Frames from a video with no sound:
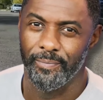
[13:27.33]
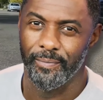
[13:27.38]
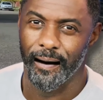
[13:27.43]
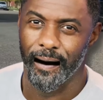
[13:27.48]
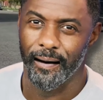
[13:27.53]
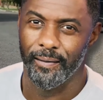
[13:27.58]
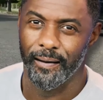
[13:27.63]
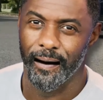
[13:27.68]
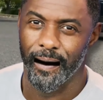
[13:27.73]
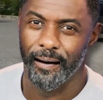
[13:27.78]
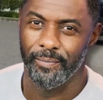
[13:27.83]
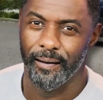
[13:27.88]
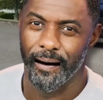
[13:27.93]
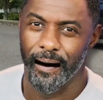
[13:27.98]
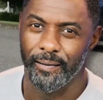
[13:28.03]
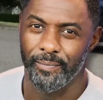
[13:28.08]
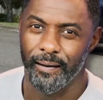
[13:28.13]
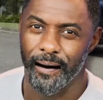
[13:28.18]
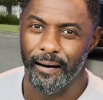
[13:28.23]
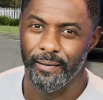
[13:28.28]
can
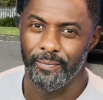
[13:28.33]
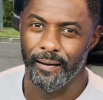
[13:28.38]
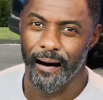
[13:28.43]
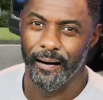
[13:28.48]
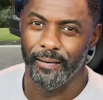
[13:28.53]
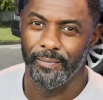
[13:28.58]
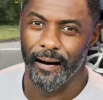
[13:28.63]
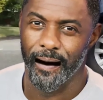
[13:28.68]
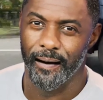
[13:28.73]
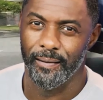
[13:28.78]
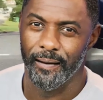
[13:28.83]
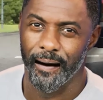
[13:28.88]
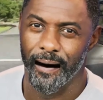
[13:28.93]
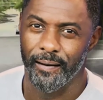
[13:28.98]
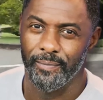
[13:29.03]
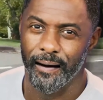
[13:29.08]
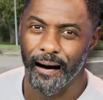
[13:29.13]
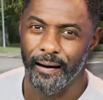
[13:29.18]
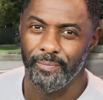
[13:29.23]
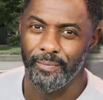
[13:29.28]
include more cameras than
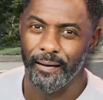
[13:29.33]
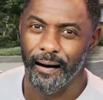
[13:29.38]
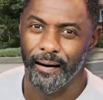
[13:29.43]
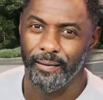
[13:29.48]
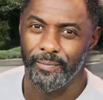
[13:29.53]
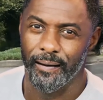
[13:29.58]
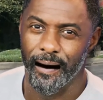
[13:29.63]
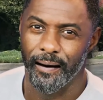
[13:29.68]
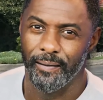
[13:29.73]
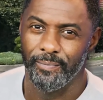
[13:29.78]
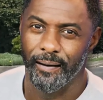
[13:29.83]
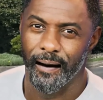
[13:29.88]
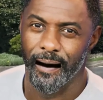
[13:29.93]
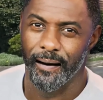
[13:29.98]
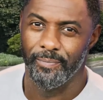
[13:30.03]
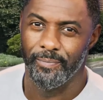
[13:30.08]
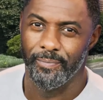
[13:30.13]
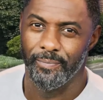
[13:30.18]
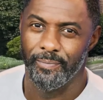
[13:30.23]
I see on set.